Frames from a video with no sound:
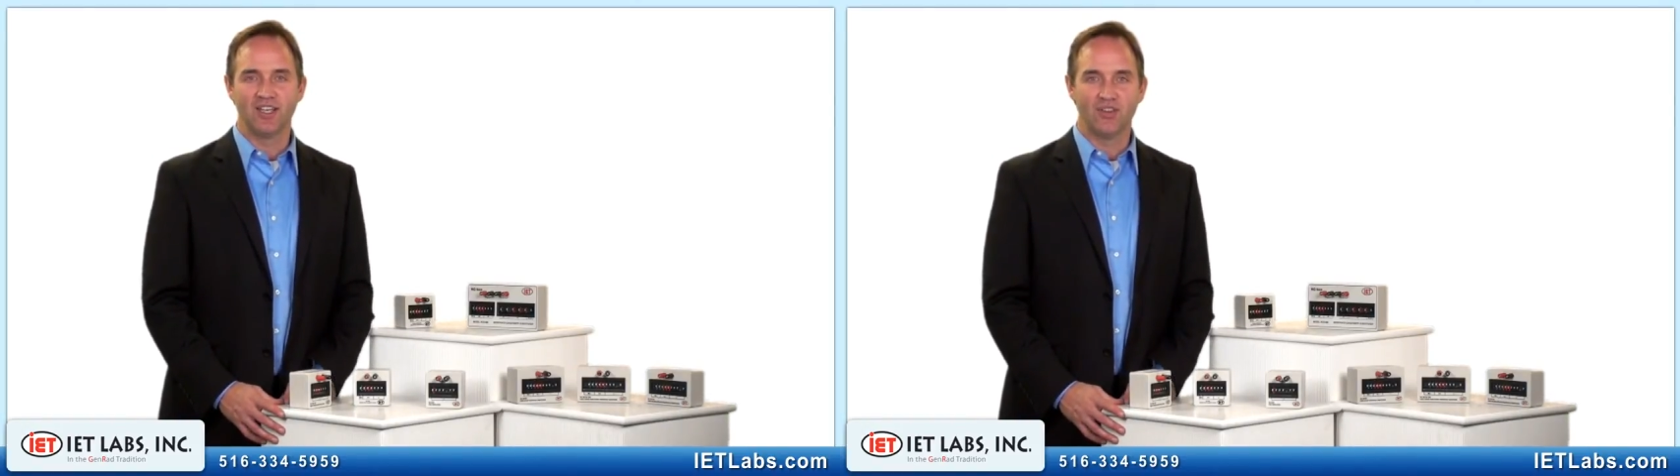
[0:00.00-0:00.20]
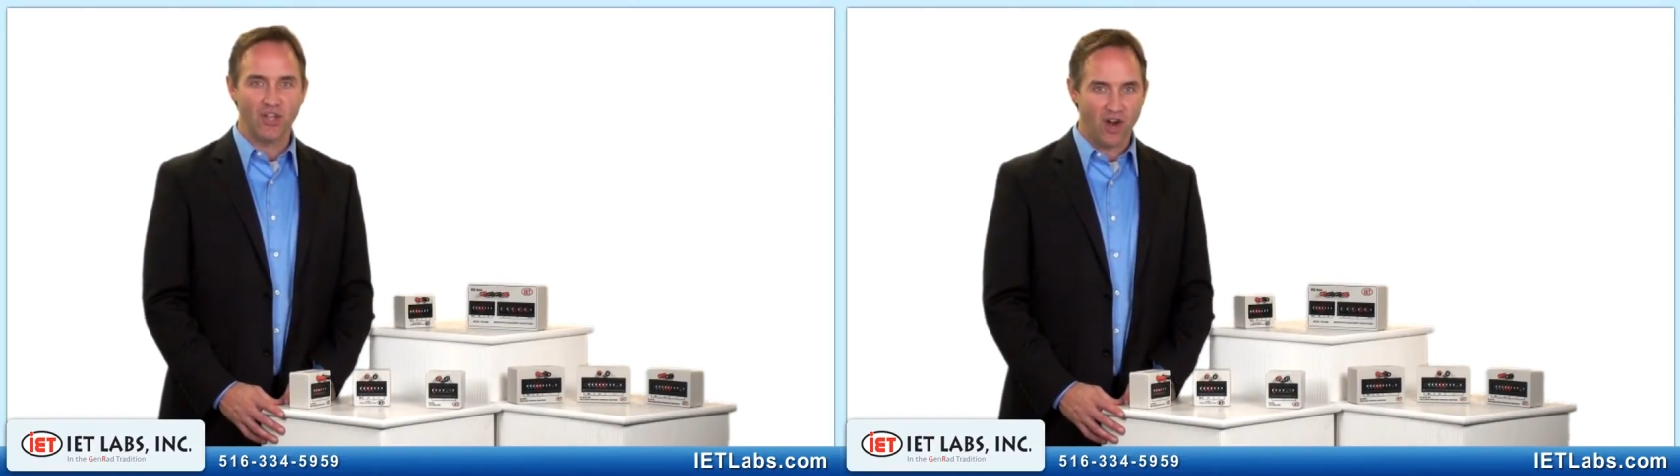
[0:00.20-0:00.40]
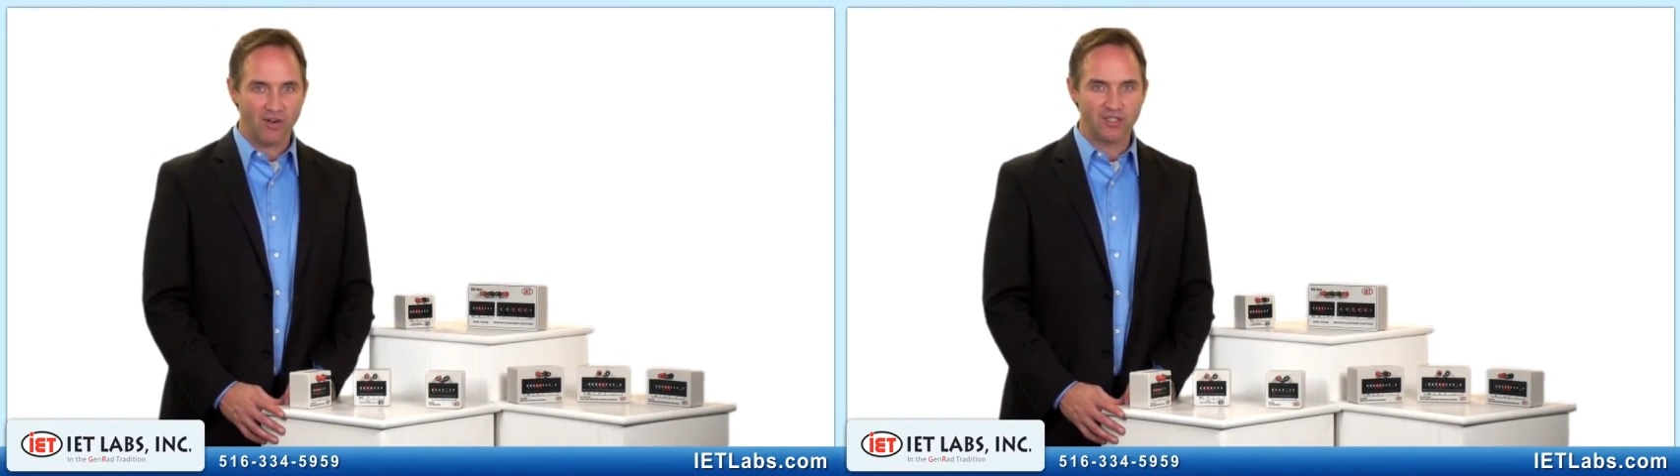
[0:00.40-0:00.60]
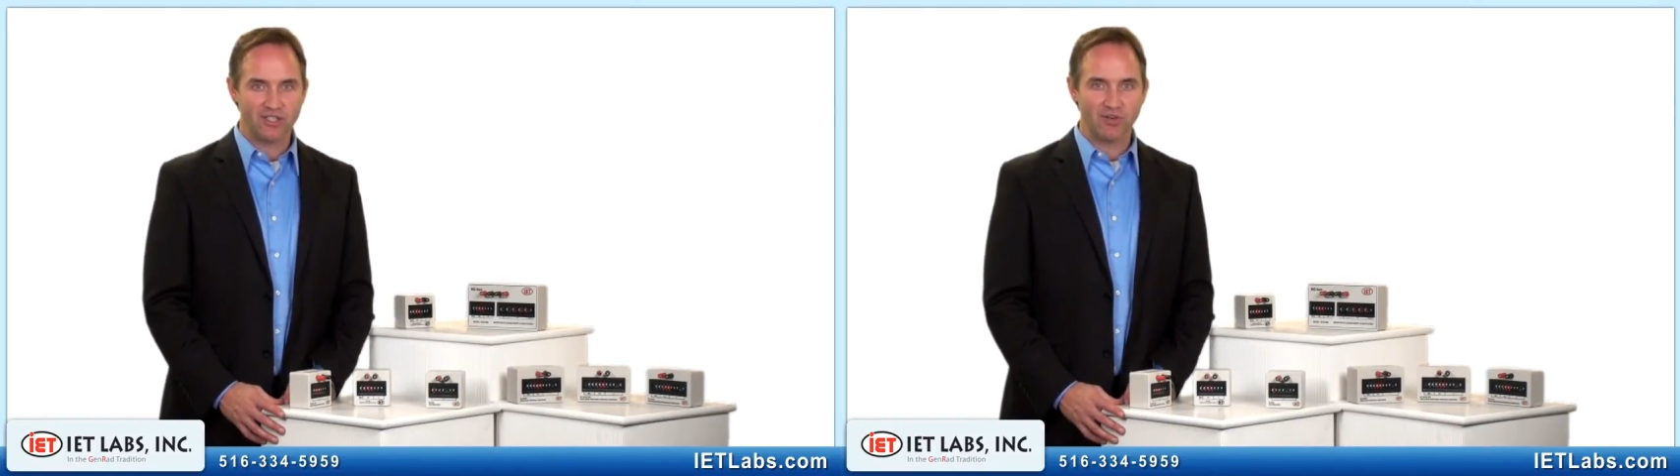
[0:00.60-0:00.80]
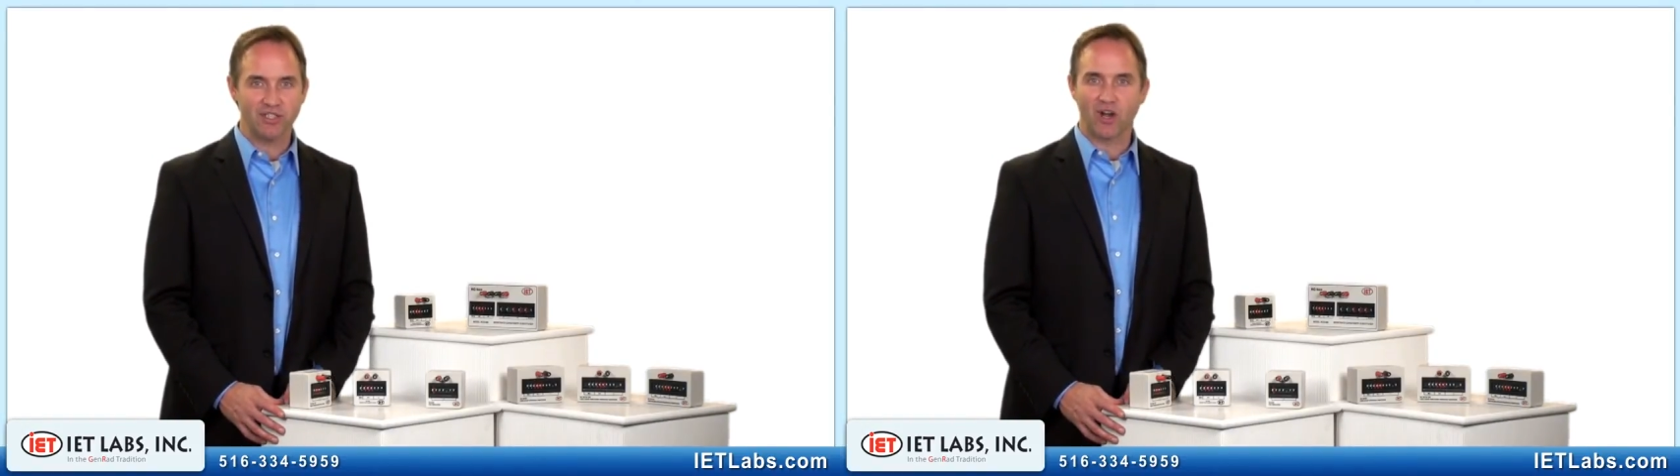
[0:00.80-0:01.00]
The RS
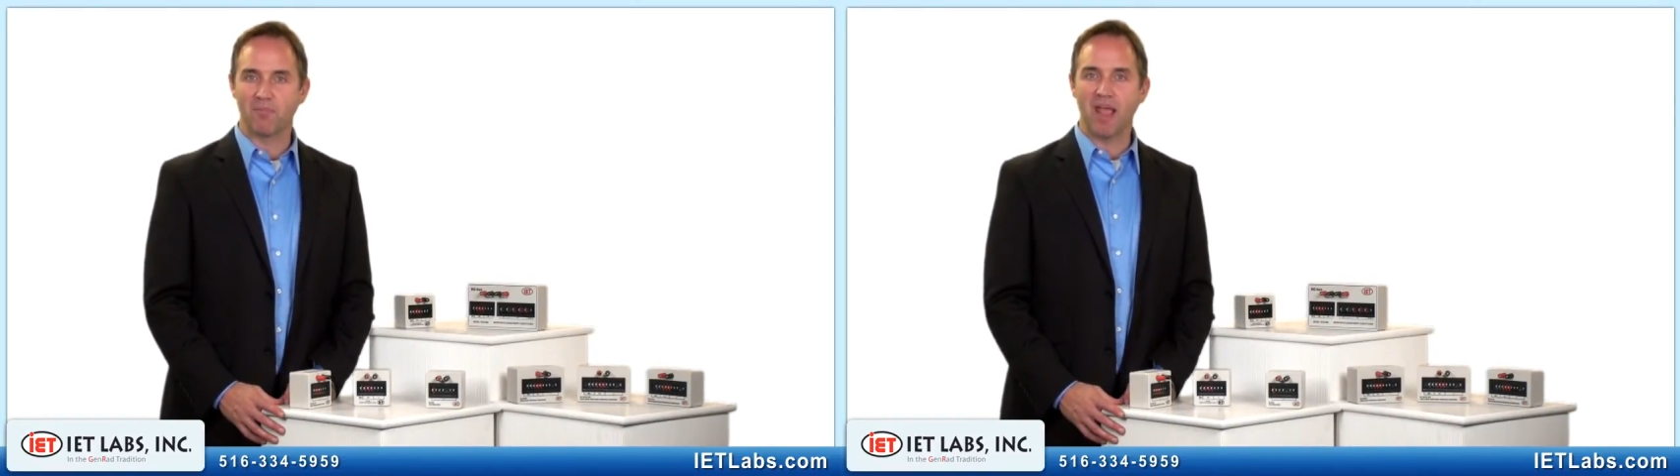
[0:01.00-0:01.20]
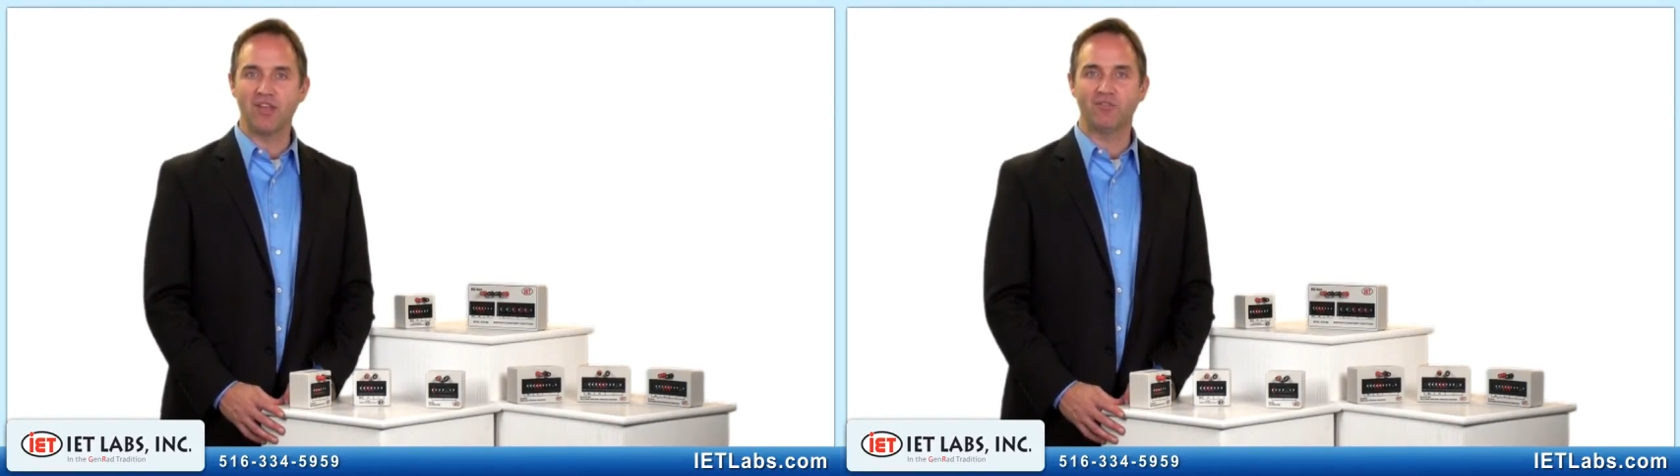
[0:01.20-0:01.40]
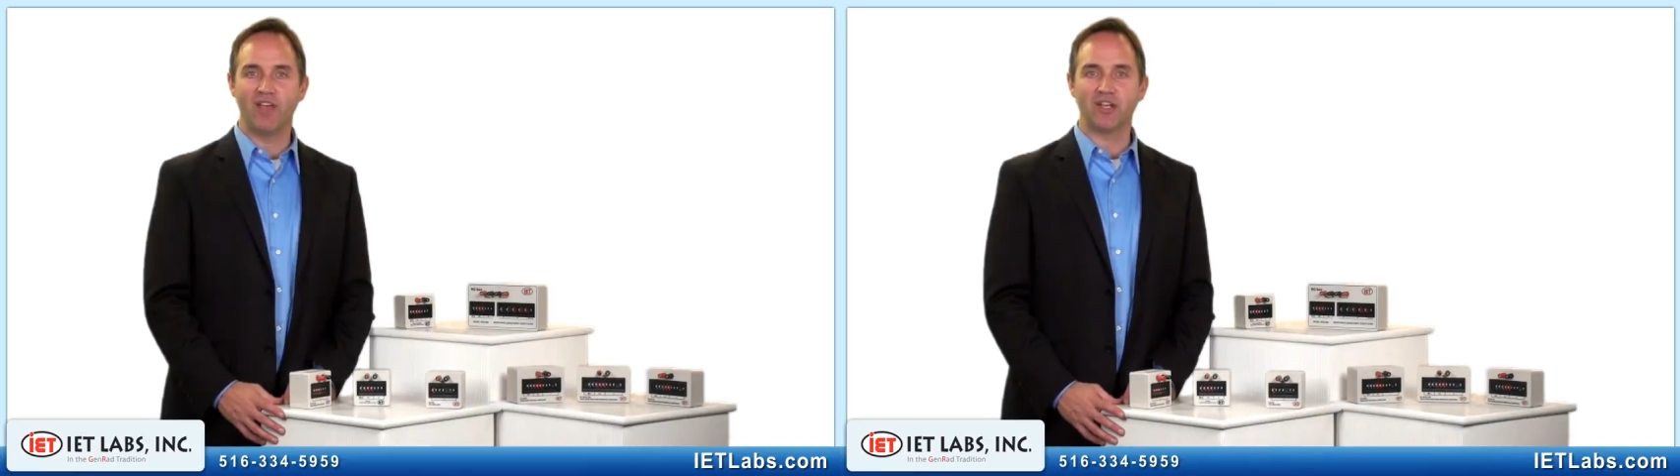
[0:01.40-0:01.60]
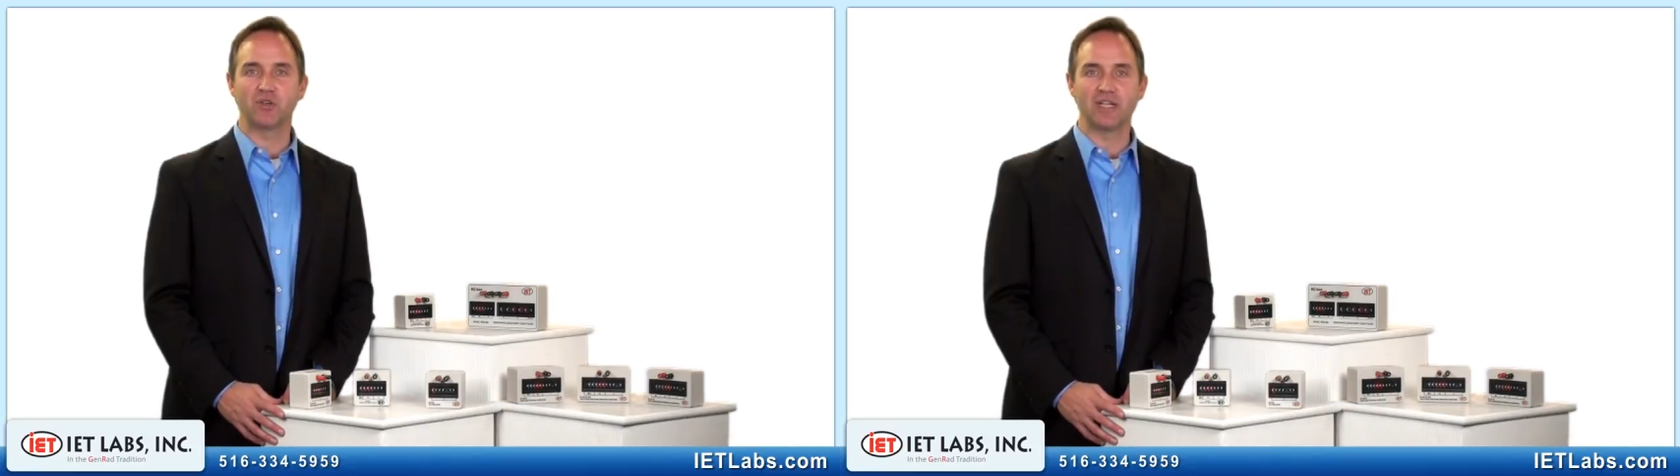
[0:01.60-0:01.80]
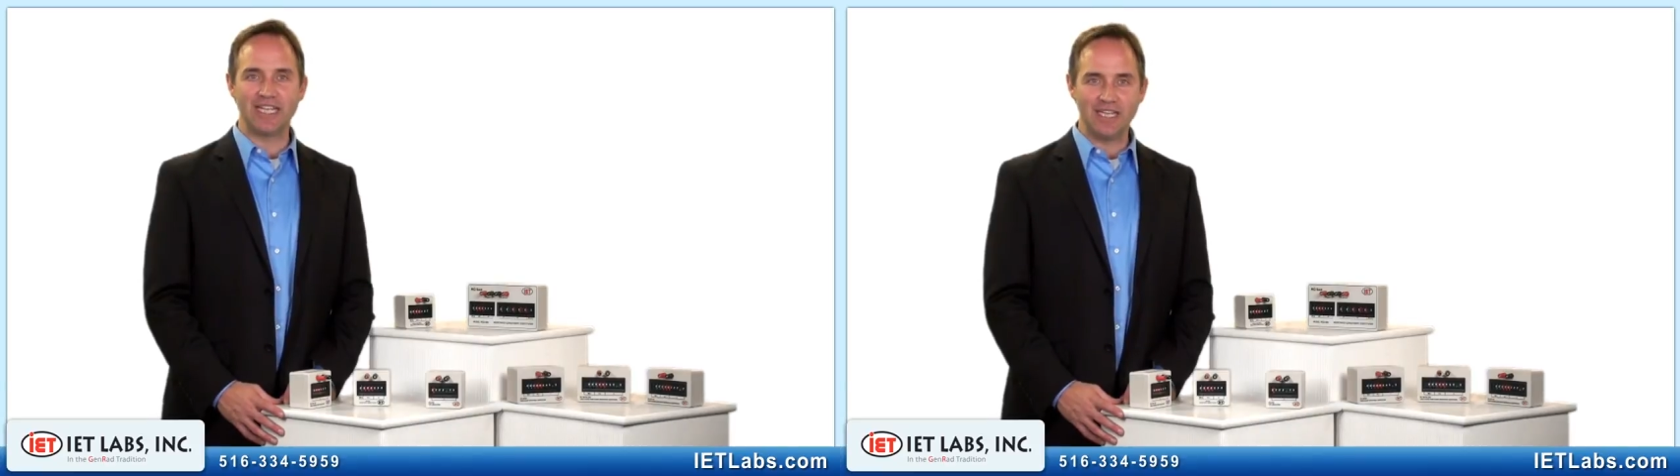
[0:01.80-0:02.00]
series are manufactured